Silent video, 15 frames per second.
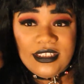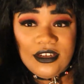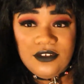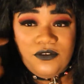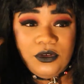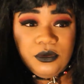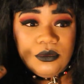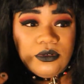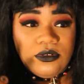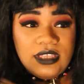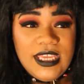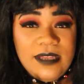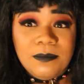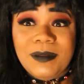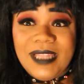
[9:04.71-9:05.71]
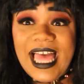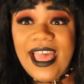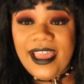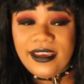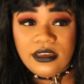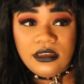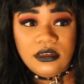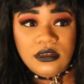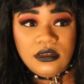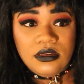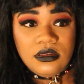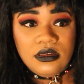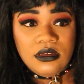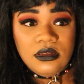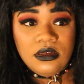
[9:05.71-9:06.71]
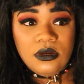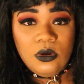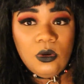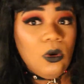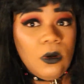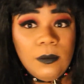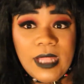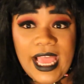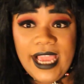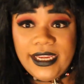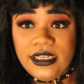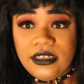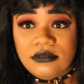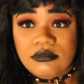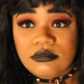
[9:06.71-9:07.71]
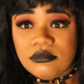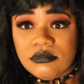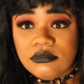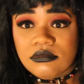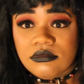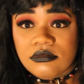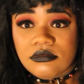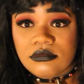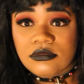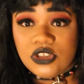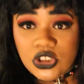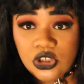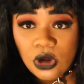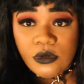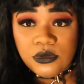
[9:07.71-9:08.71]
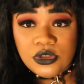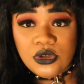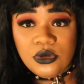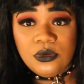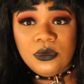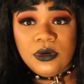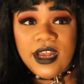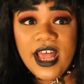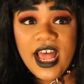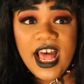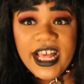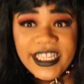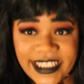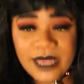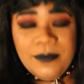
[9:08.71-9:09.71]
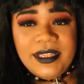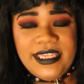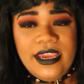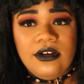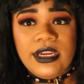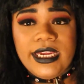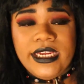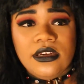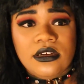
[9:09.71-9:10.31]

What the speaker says: at a funeral, in black, all black, to go to a cemetery.